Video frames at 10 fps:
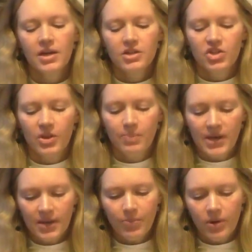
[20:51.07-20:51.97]
to the
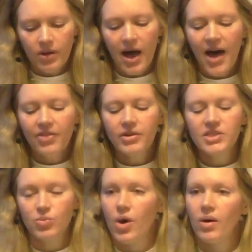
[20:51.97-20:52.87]
people
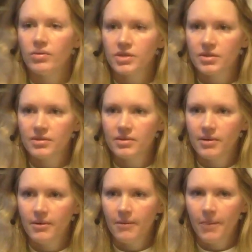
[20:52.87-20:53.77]
others won't,
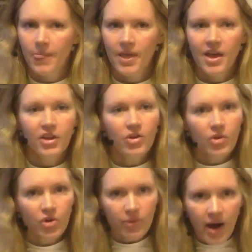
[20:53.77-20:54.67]
you'll
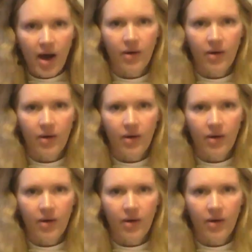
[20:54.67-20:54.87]
grow.